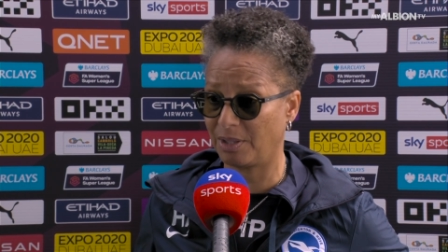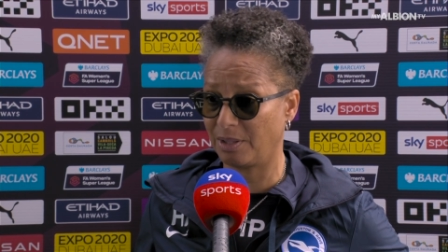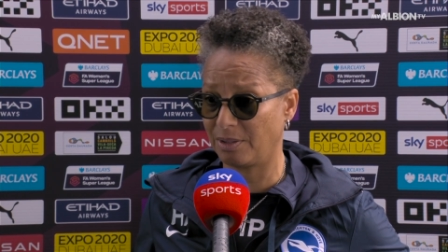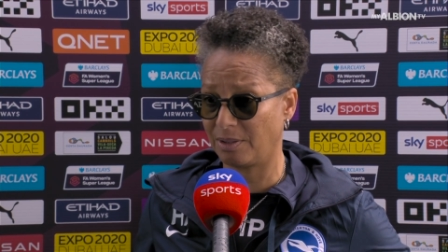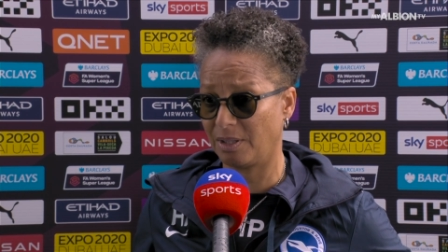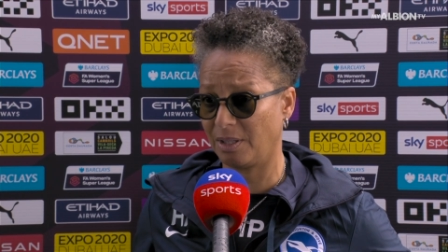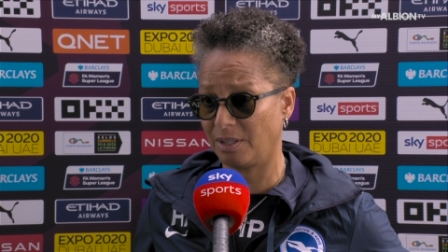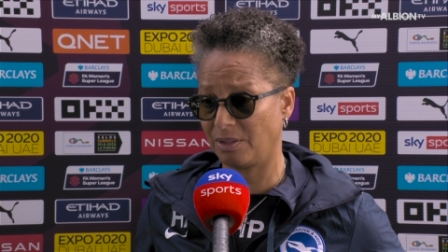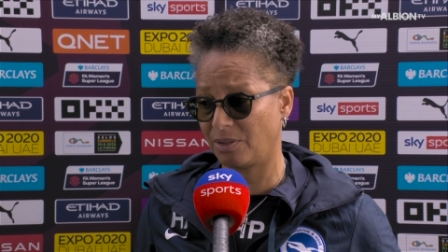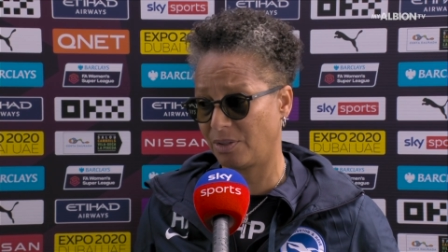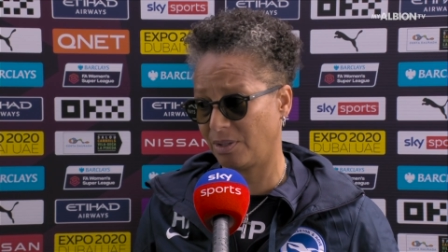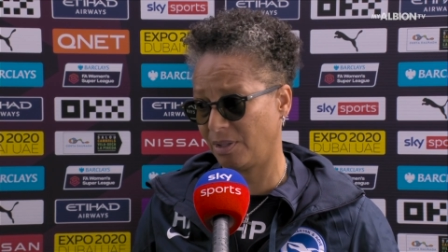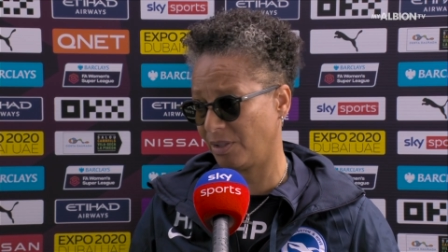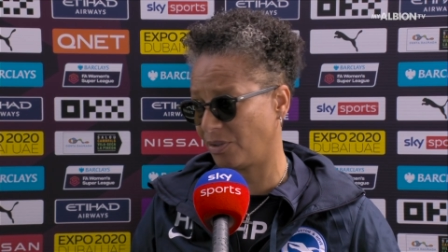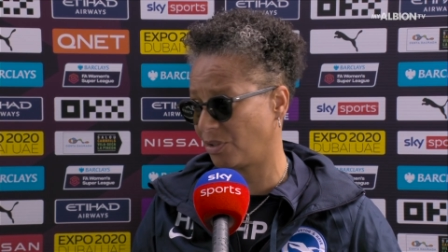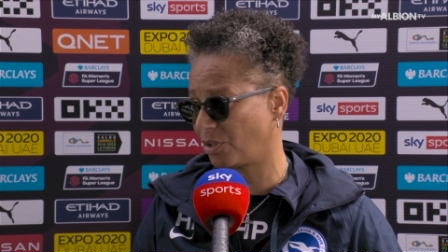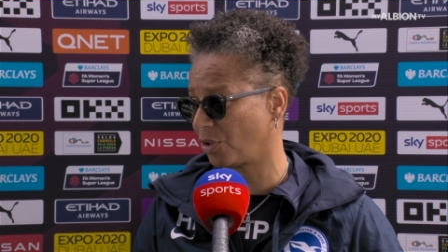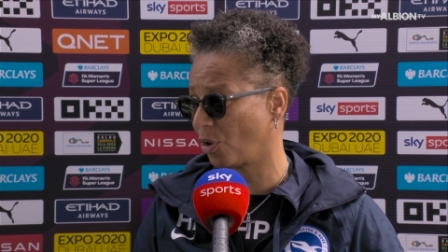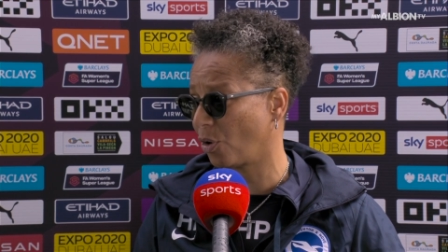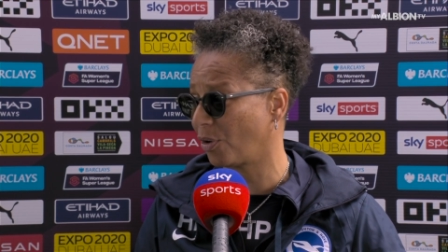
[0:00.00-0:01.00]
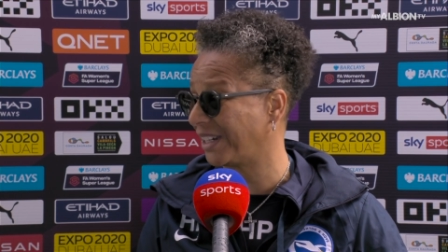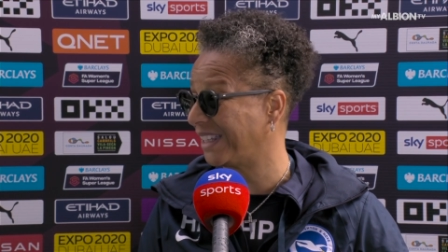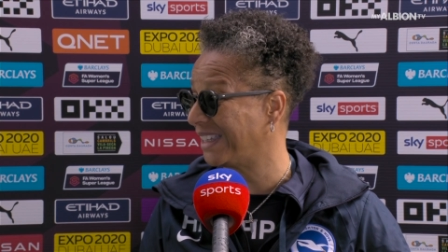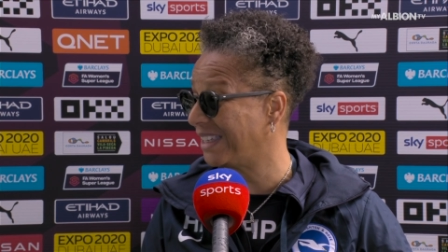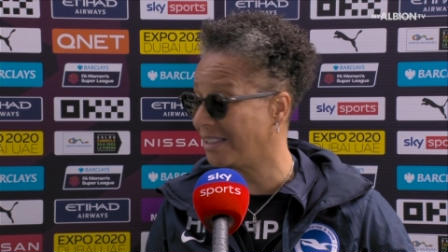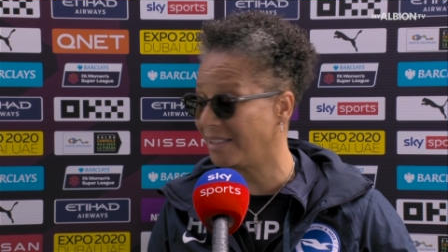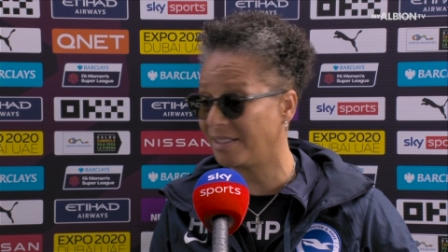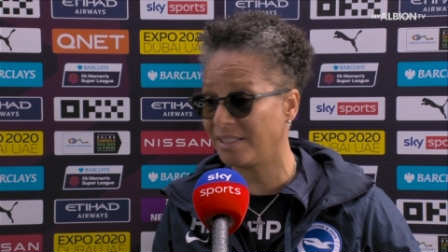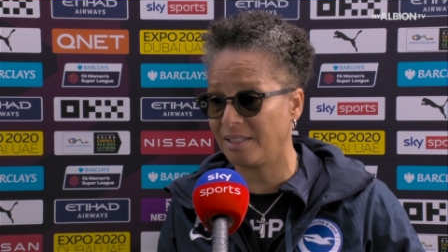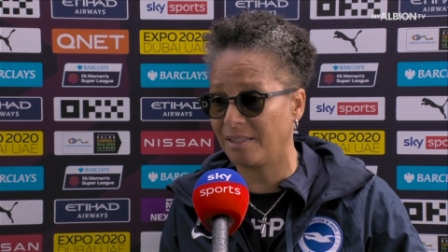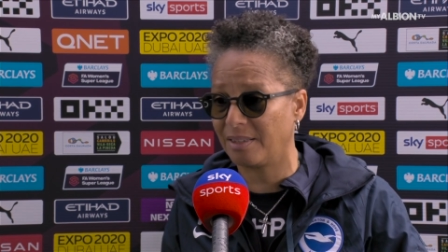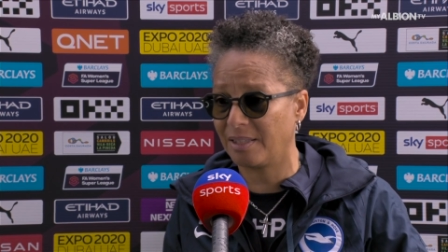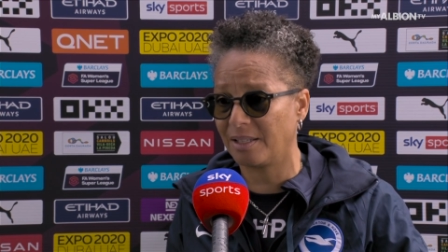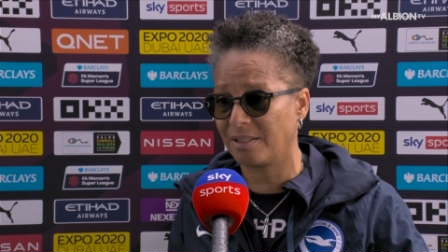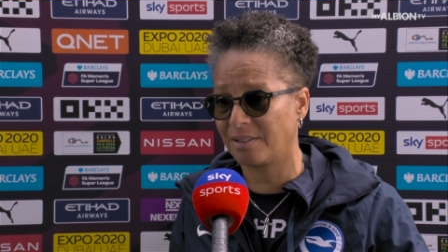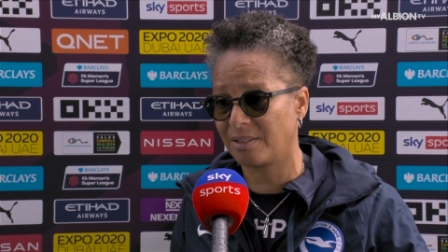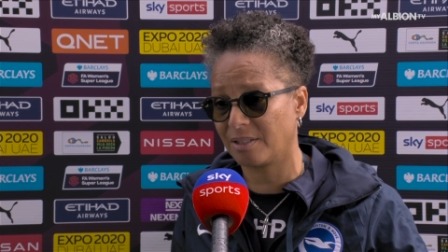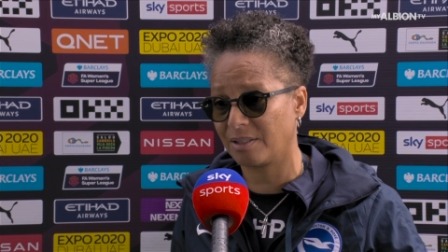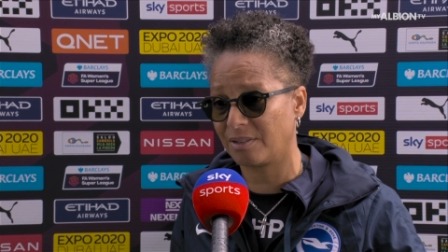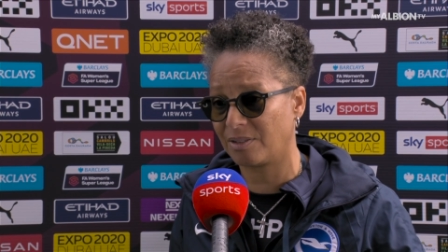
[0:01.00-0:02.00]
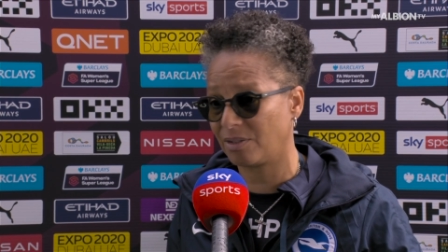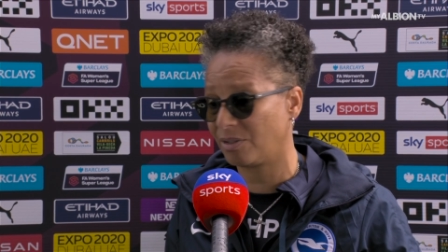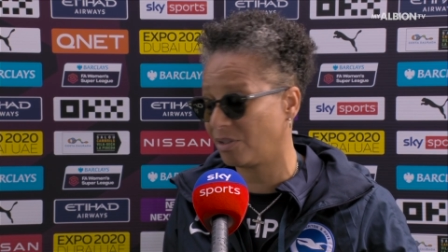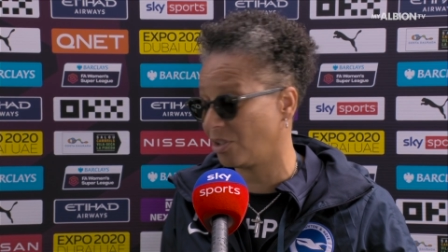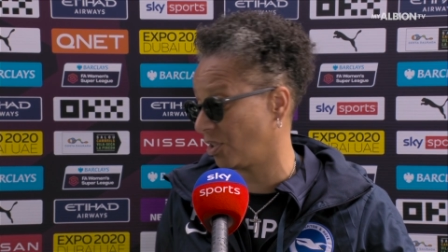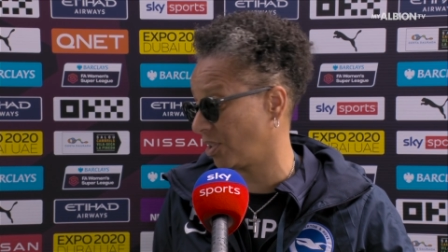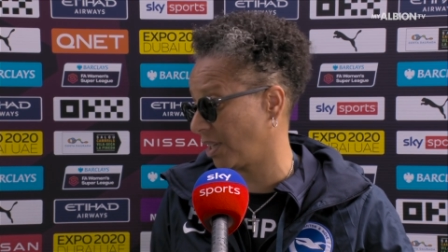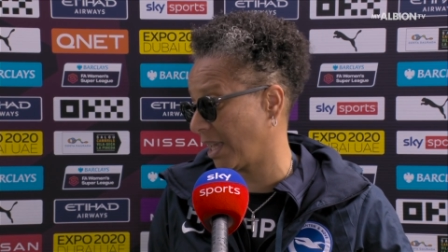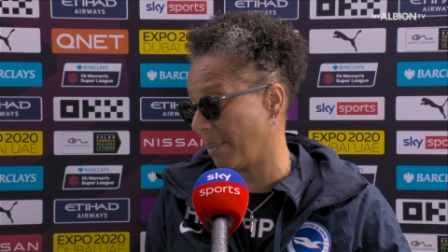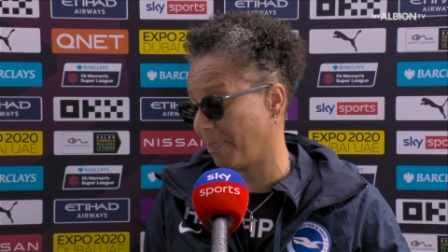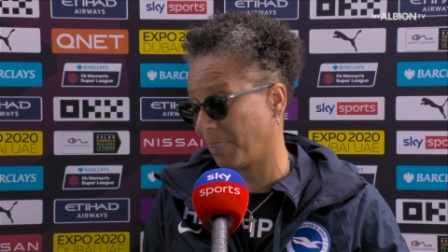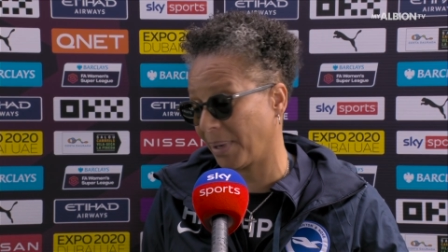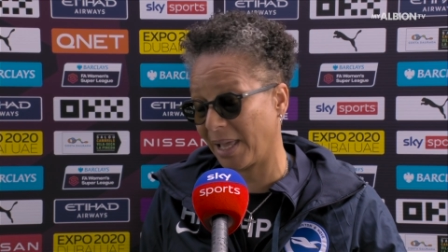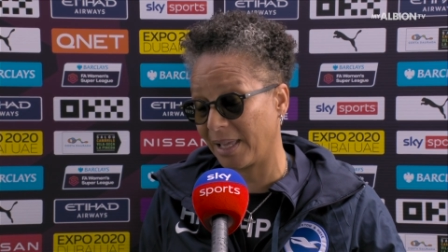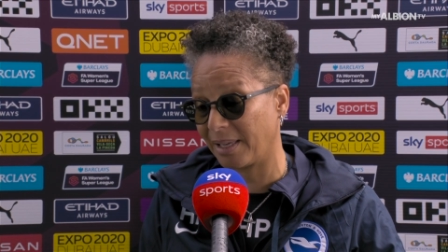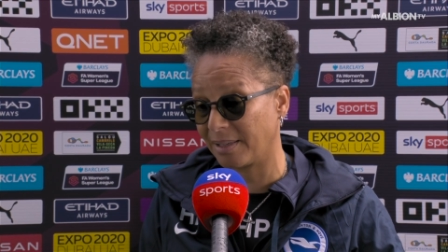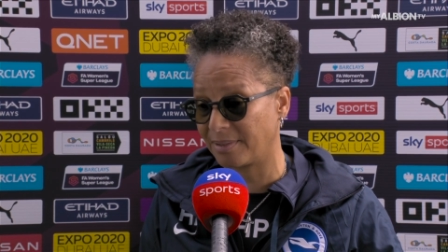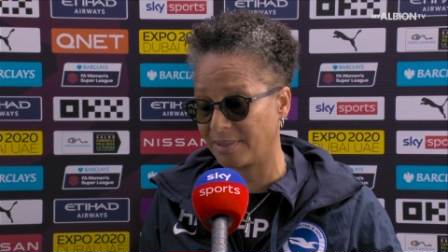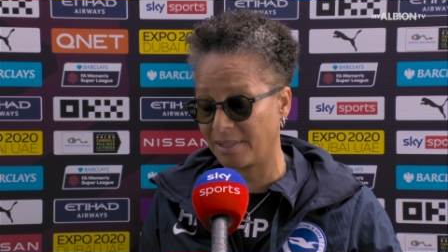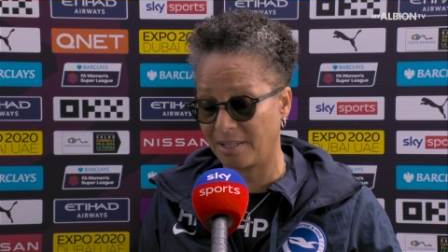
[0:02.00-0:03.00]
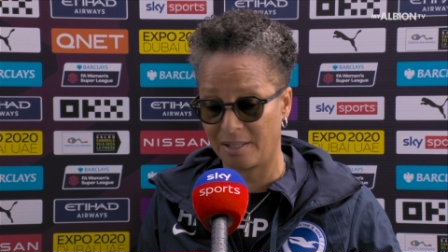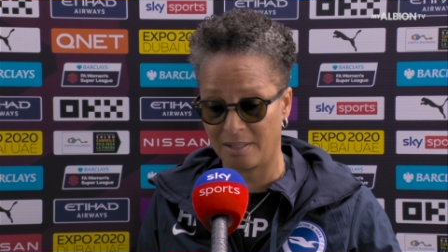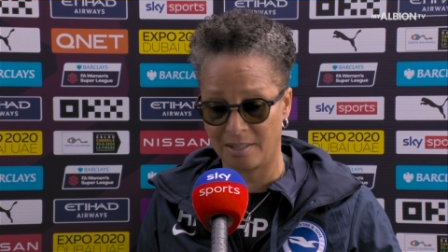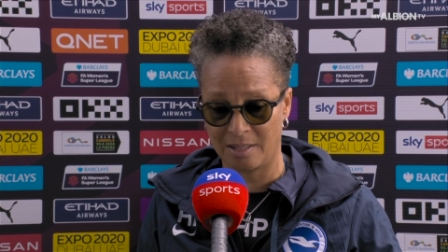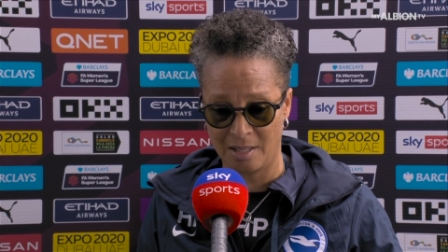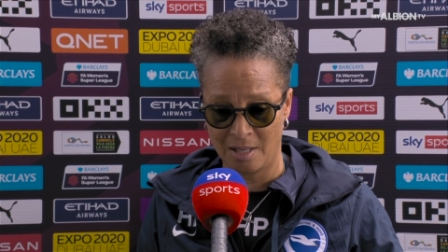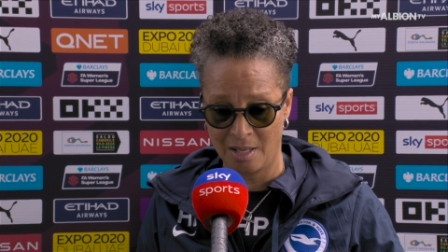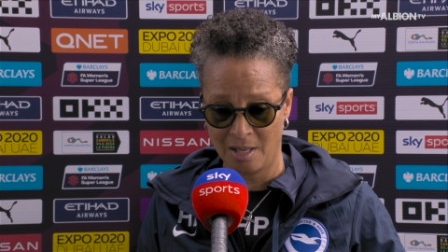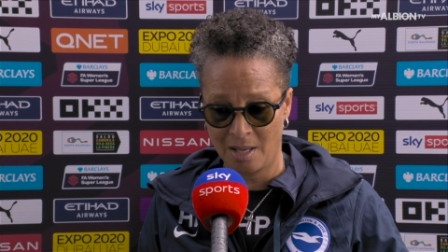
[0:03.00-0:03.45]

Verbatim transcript: It's it's it's not an easy thing to just get players in.